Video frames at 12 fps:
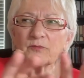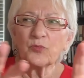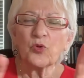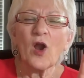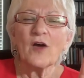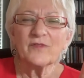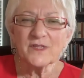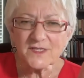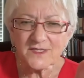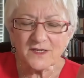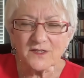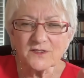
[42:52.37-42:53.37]

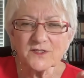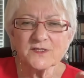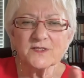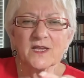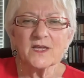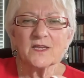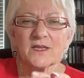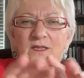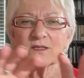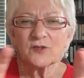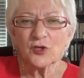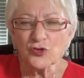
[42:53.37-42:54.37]
provinces
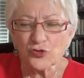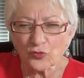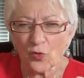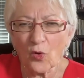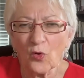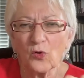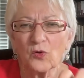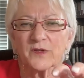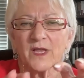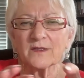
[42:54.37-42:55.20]
they controlled?